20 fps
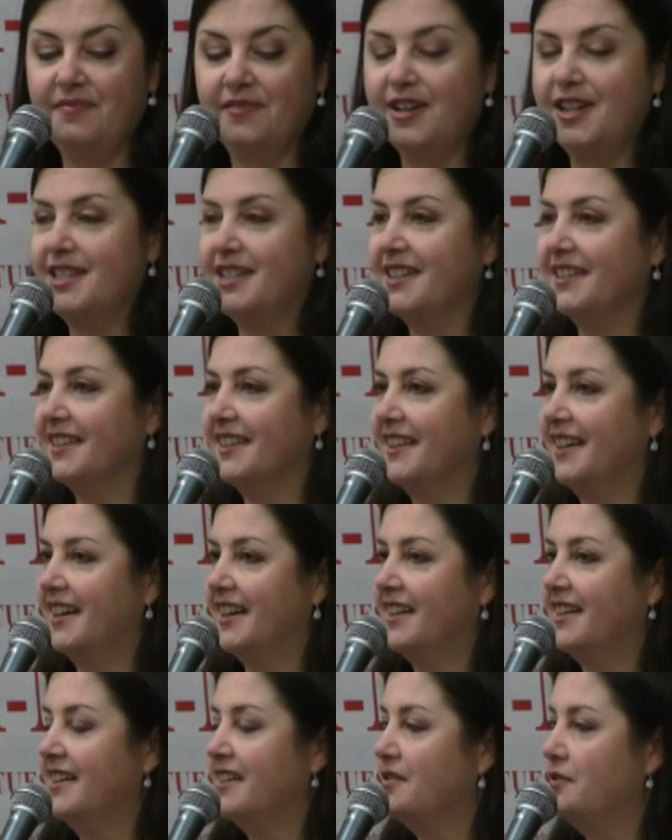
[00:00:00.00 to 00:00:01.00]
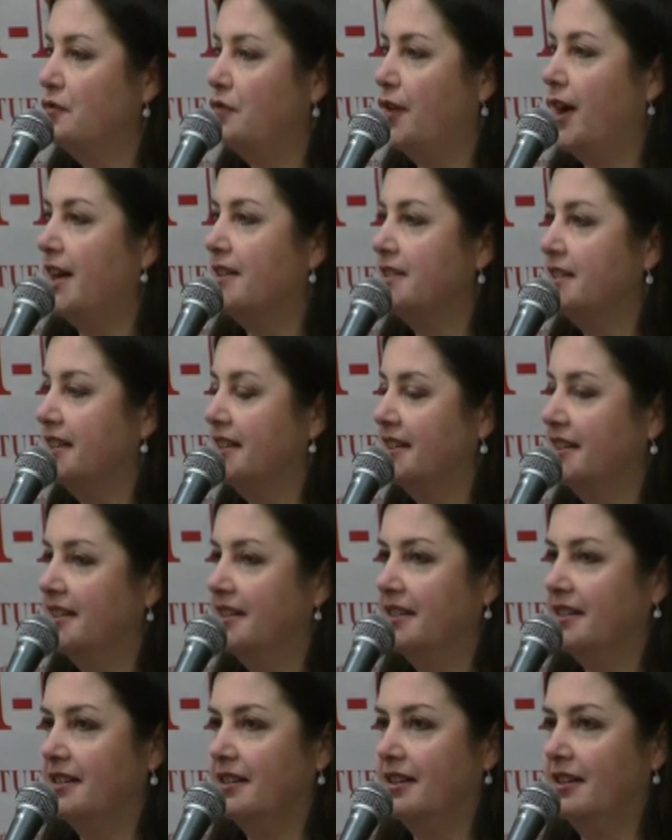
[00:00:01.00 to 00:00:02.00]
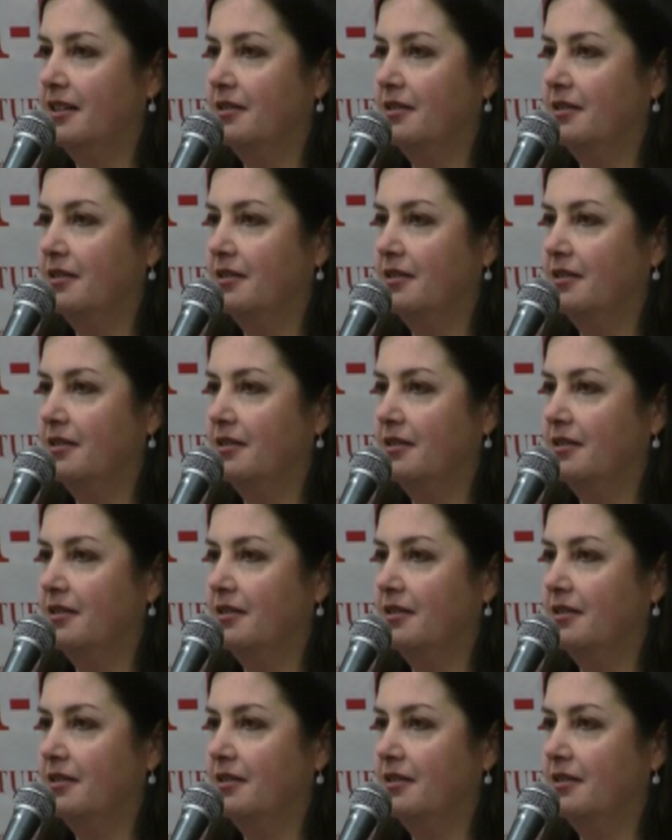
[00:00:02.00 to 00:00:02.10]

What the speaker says: Recently I vented,